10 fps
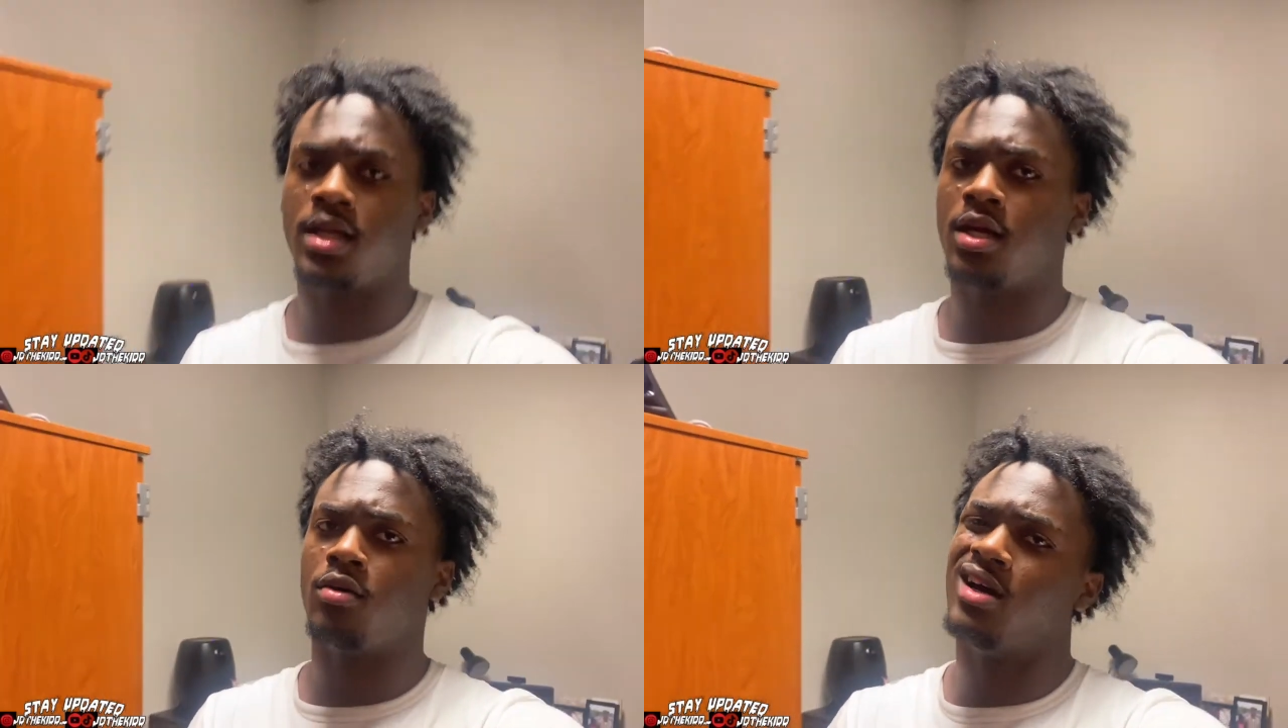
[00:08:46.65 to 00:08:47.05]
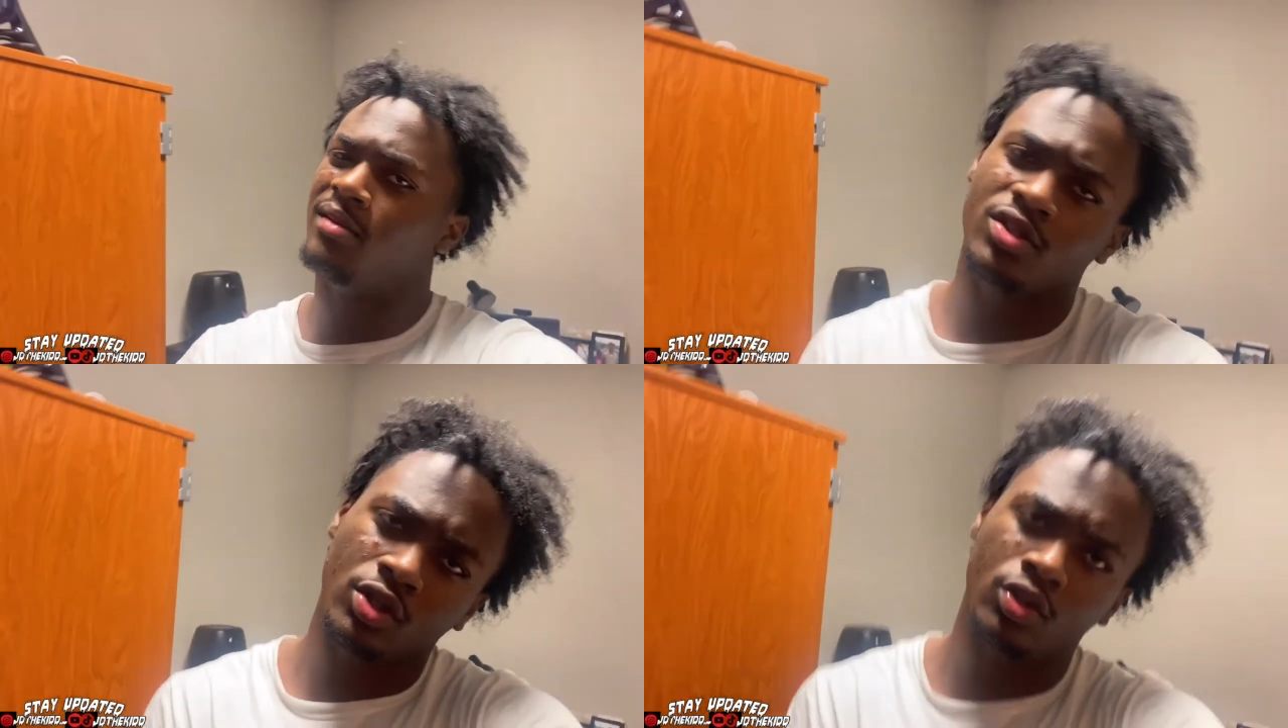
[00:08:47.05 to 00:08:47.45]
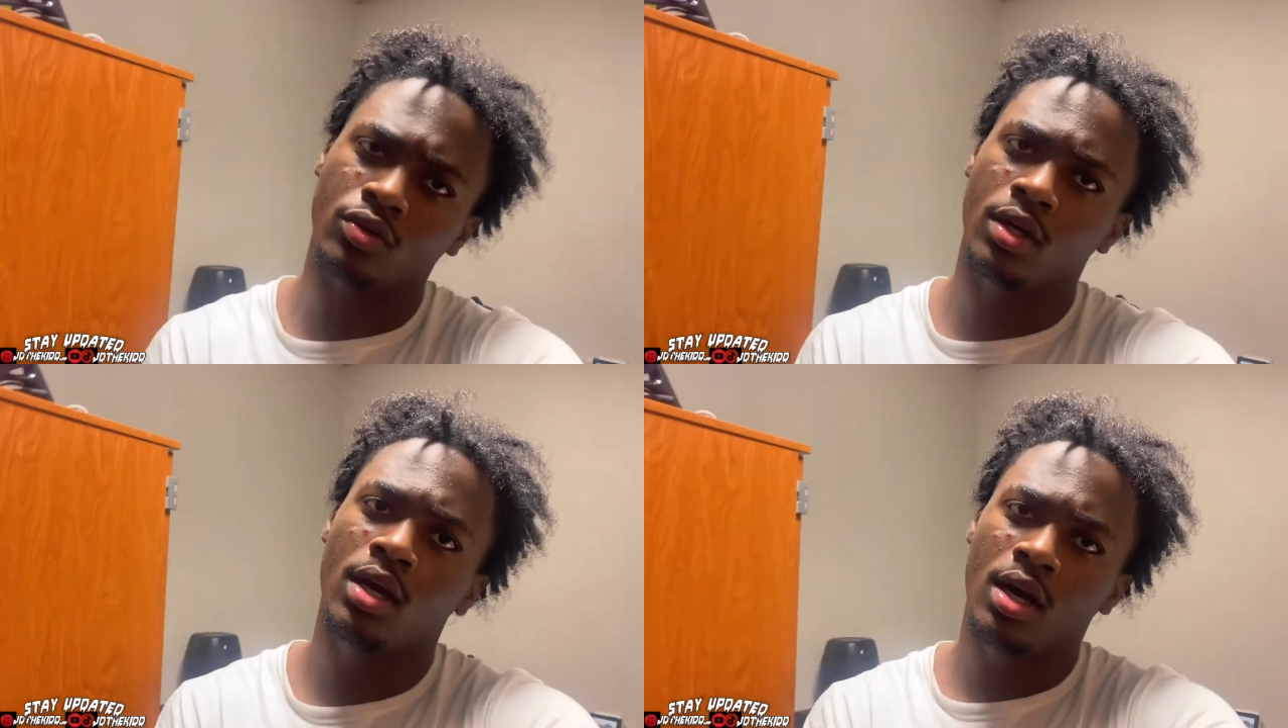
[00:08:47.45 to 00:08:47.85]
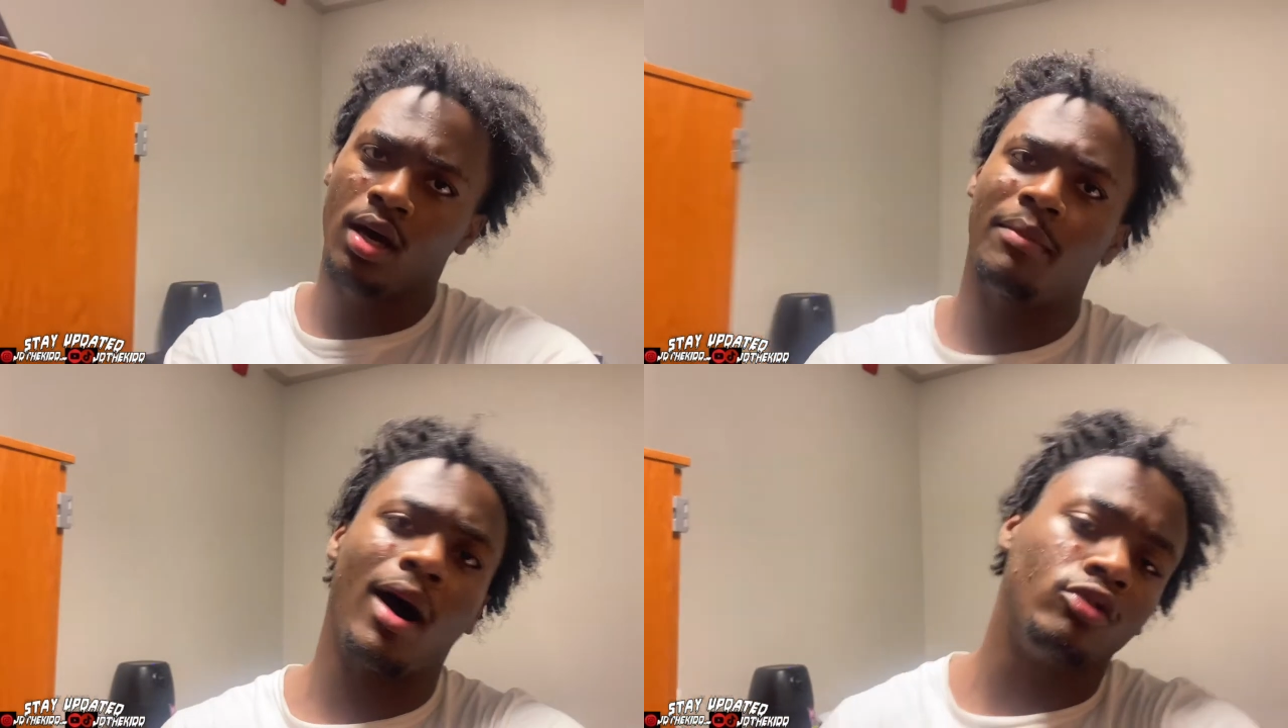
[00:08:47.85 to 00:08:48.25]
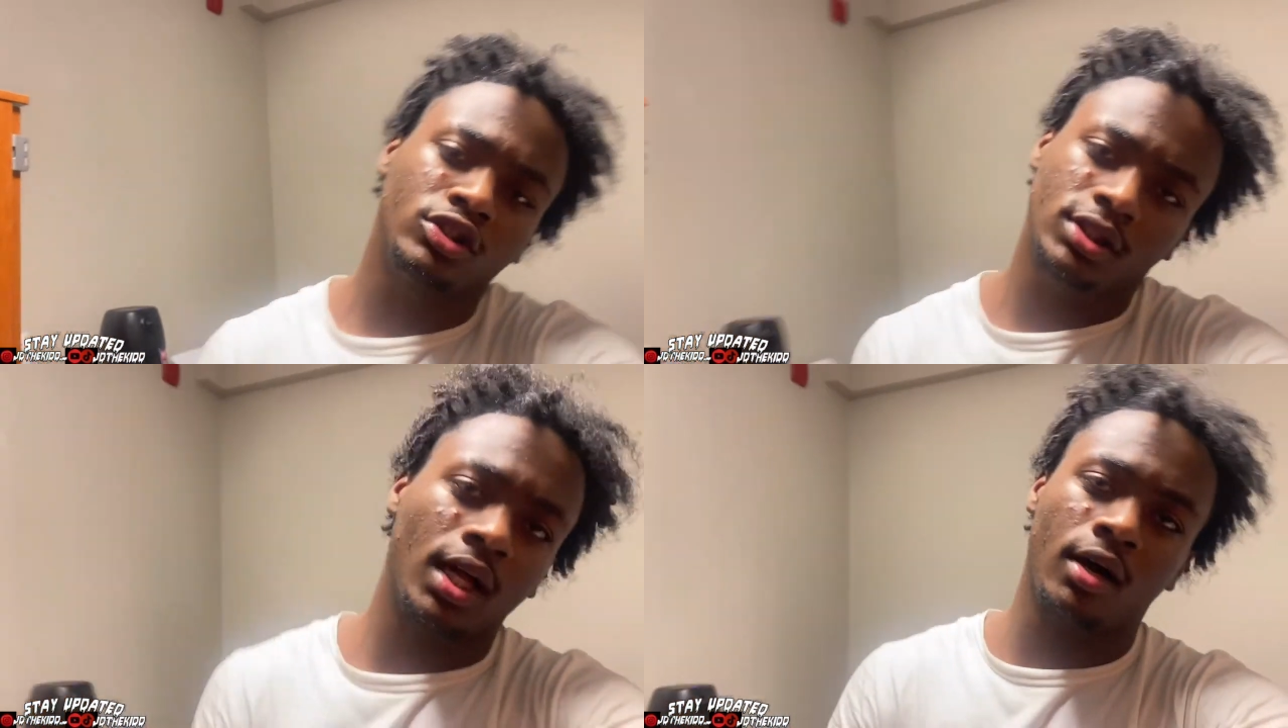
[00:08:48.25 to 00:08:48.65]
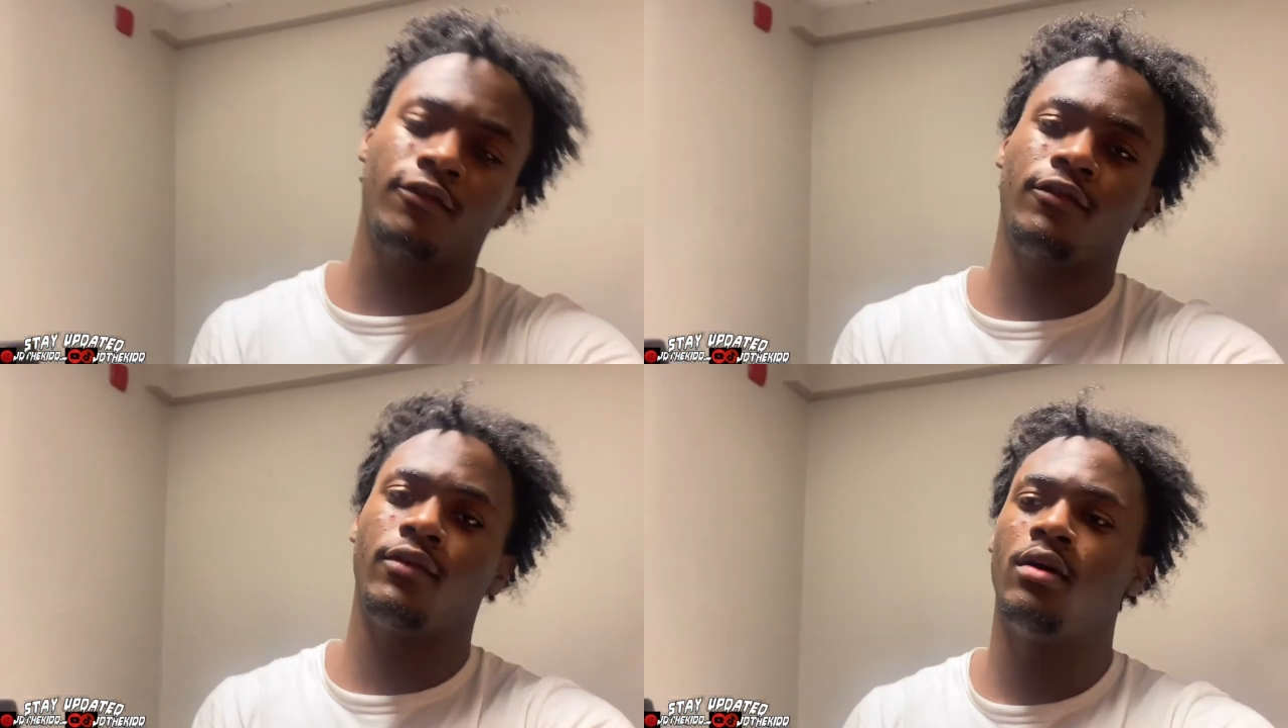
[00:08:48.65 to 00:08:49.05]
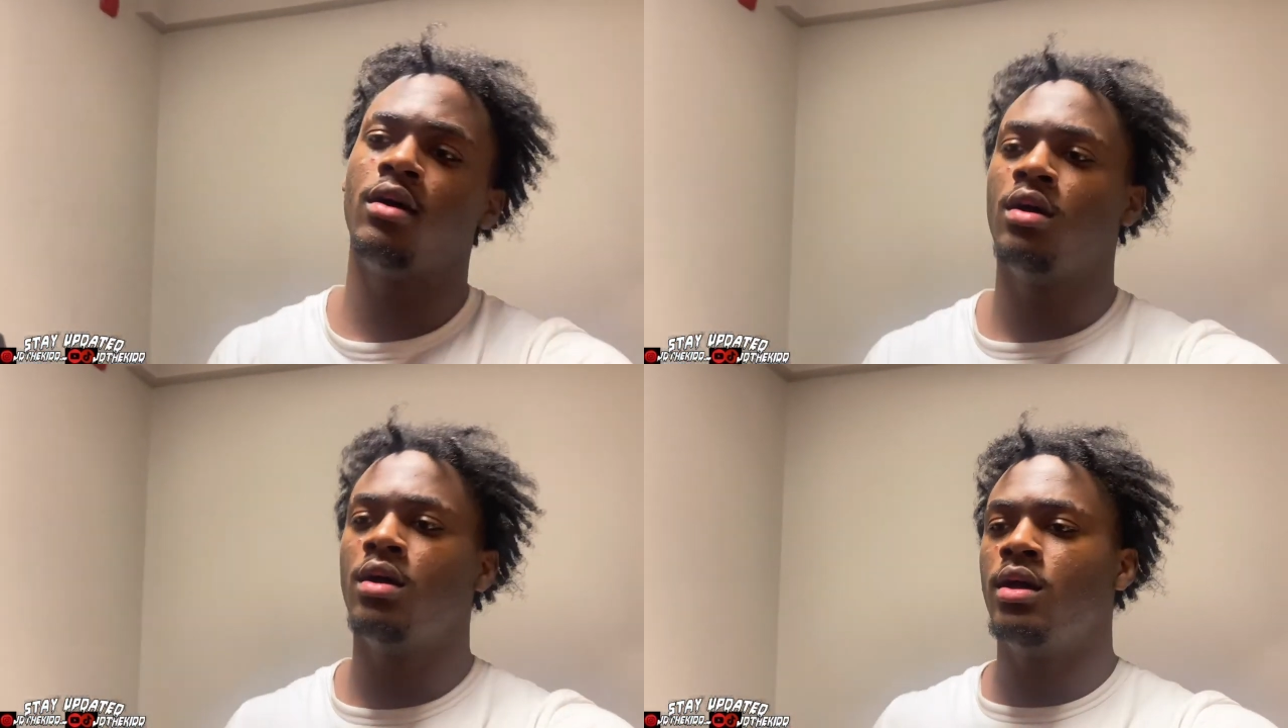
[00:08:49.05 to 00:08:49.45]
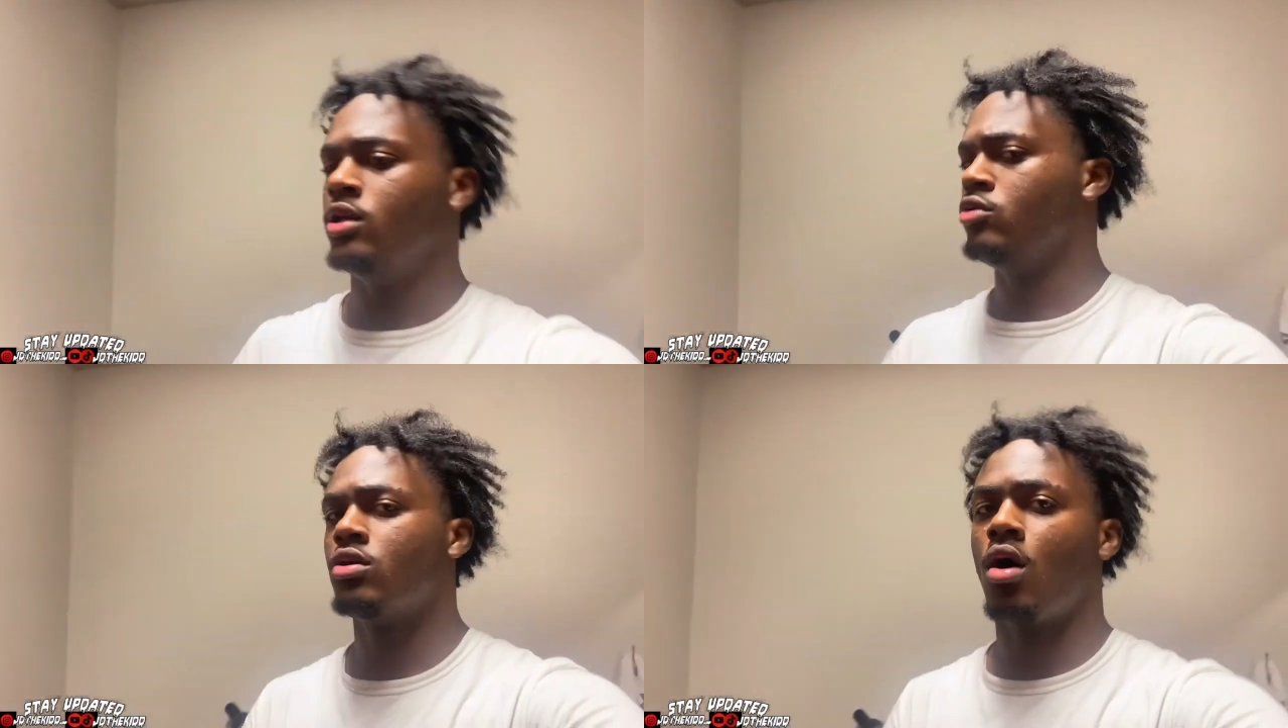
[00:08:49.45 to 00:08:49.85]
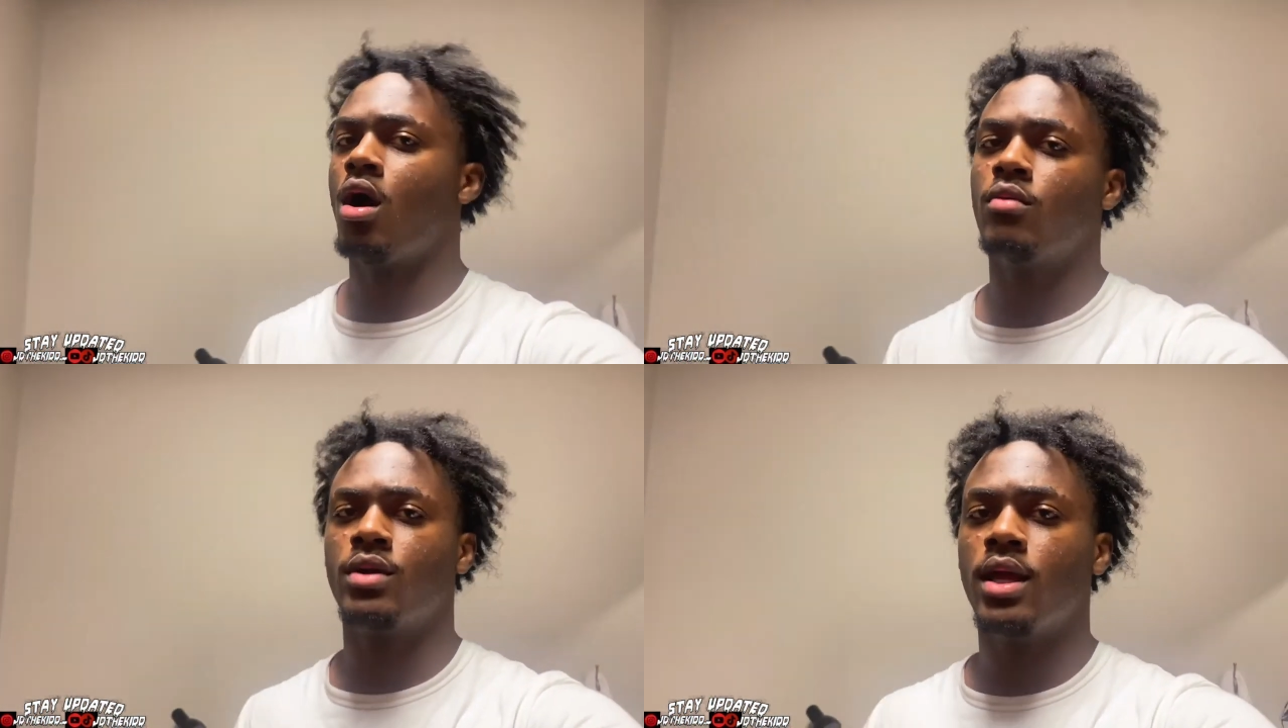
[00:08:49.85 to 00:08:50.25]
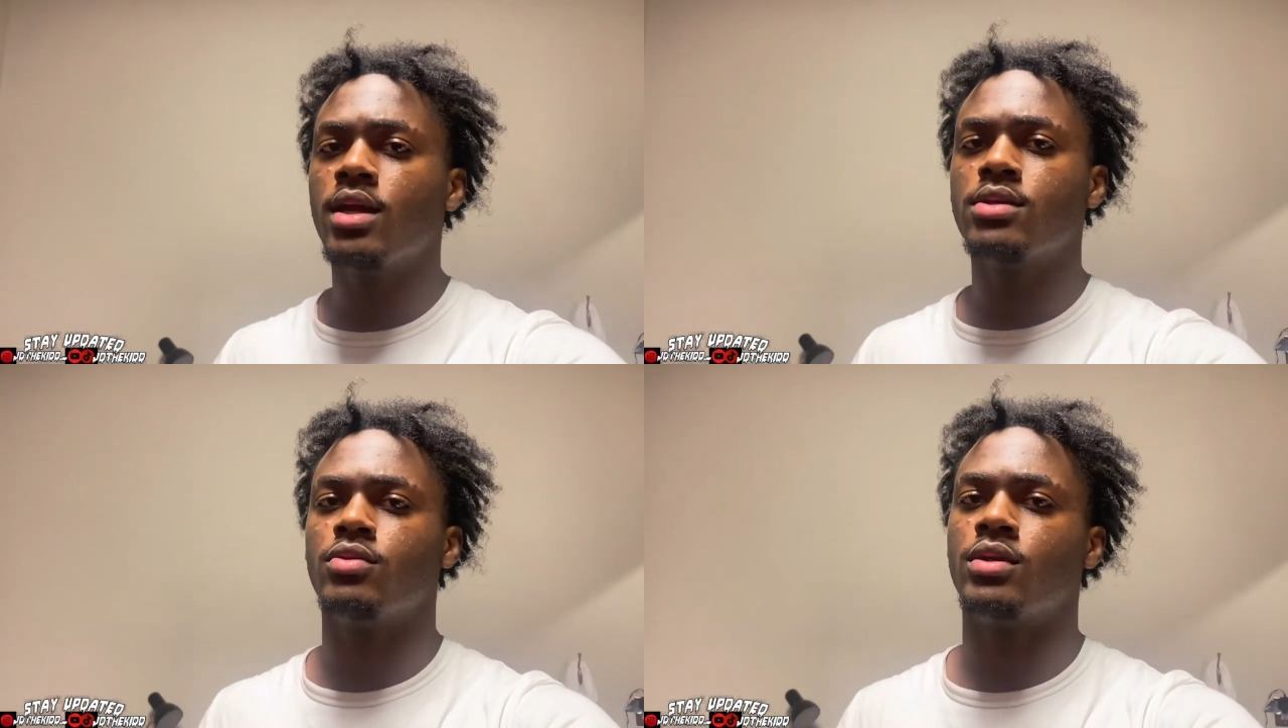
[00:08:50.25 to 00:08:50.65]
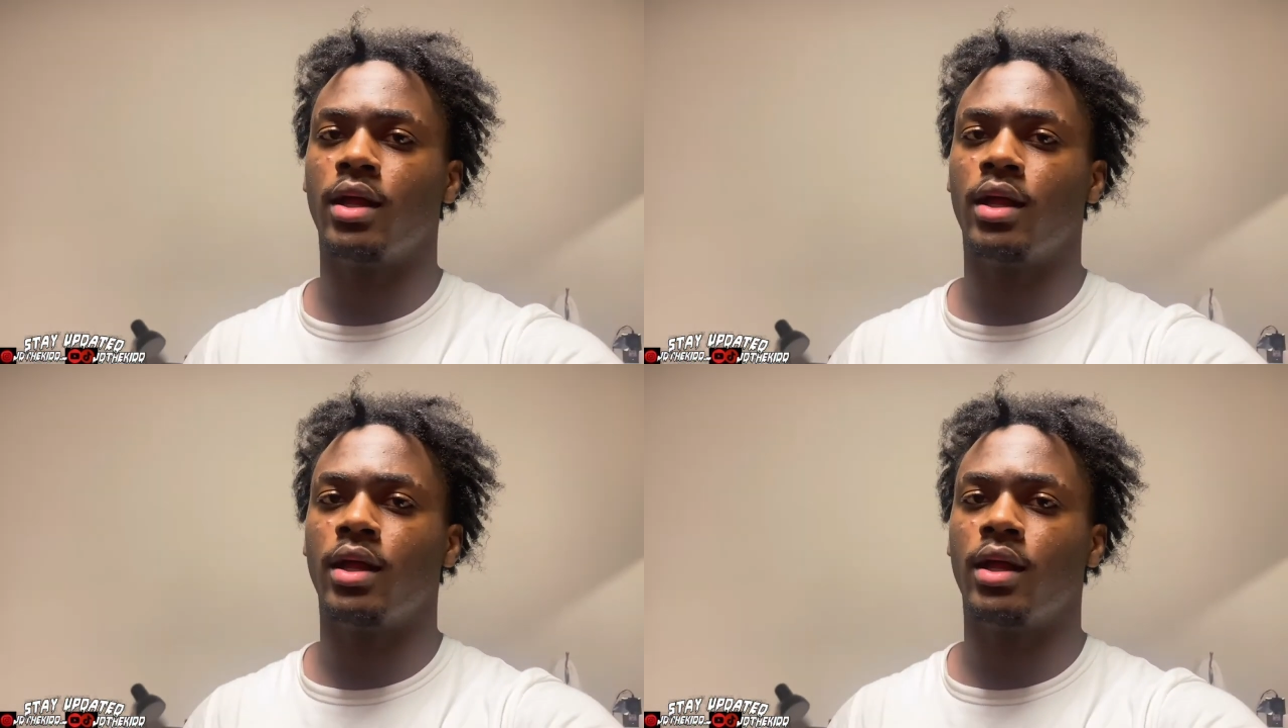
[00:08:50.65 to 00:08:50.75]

They gonna come to you about stuff, you can already answer it.